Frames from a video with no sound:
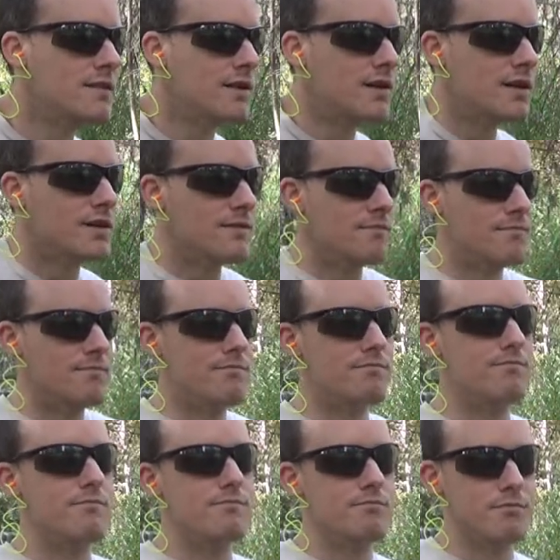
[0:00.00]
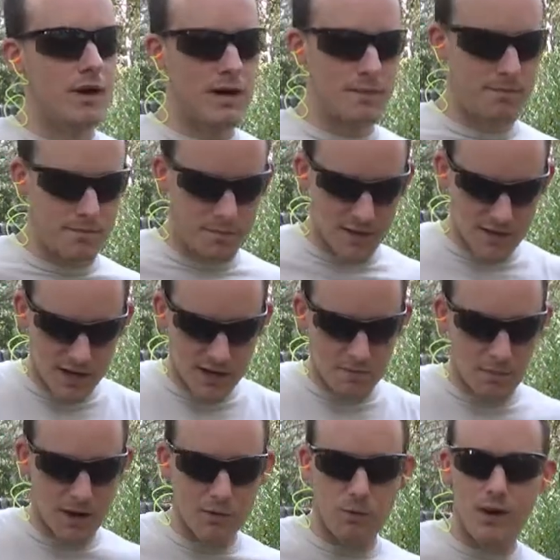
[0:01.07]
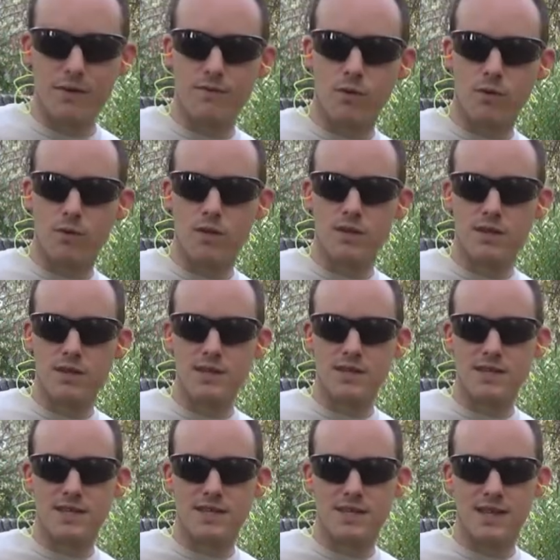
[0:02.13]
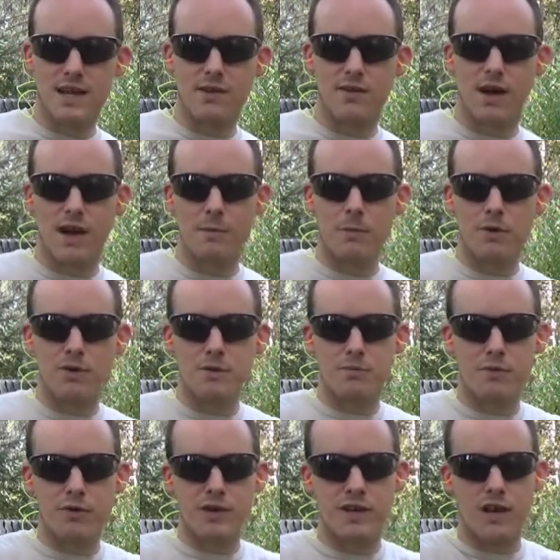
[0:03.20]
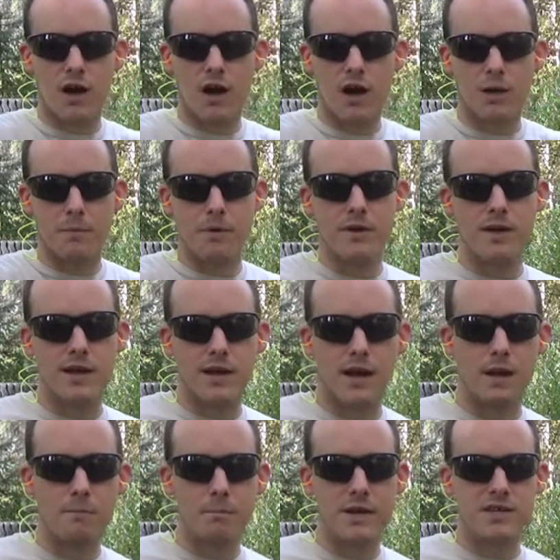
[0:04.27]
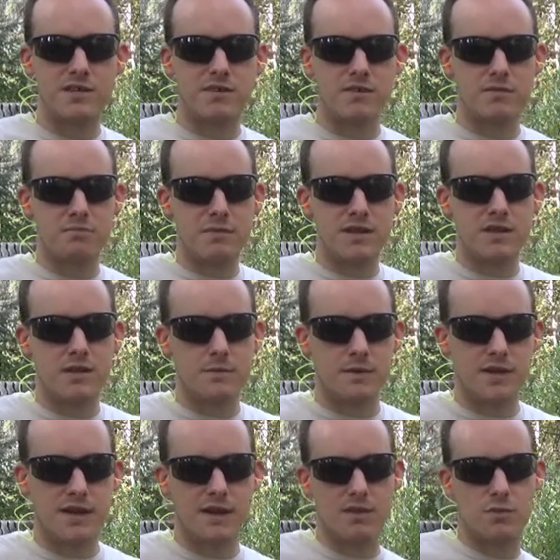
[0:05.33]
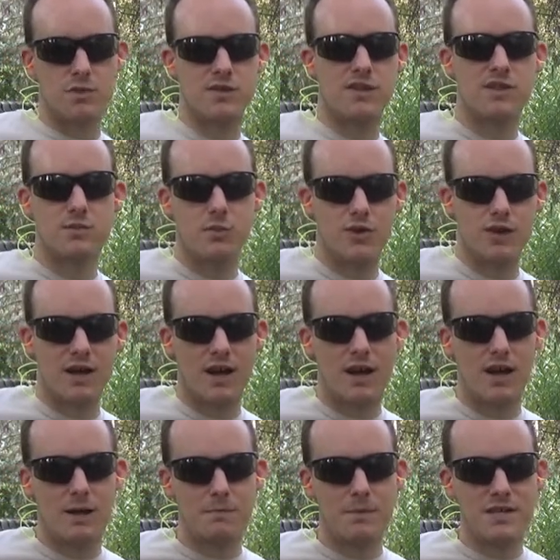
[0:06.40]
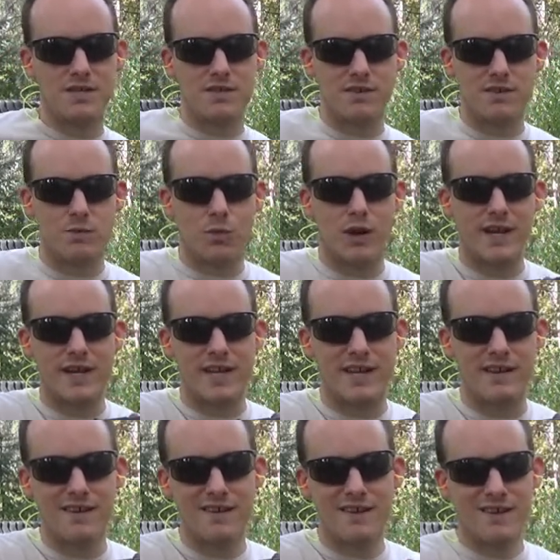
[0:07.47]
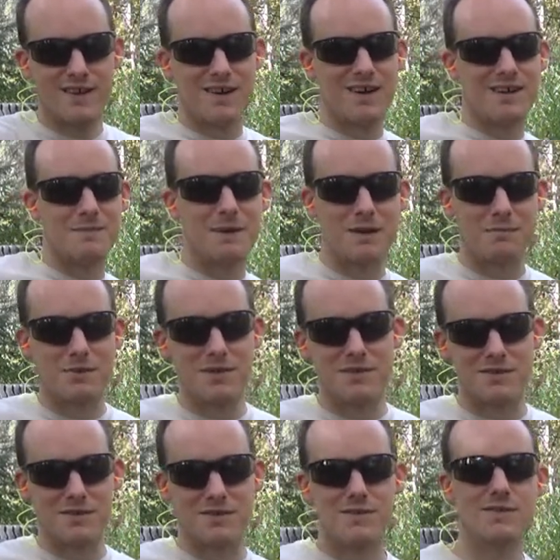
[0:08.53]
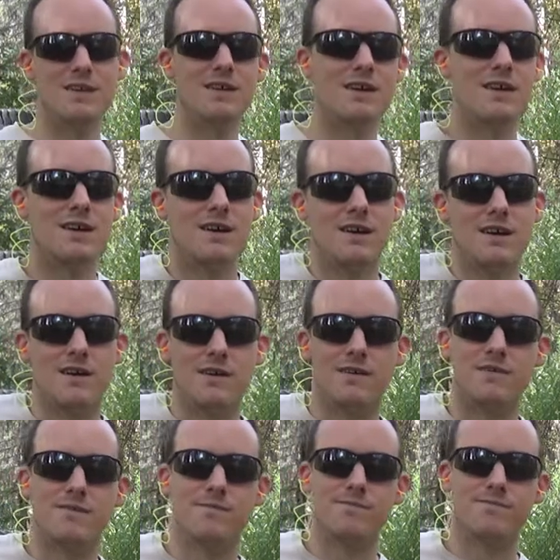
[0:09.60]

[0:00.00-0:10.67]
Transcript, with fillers: uh, by the time my rifle gets down, I'm already bringing up, and I'm basically meeting them together. With this one, I'm basically waiting on my pistol. Uh,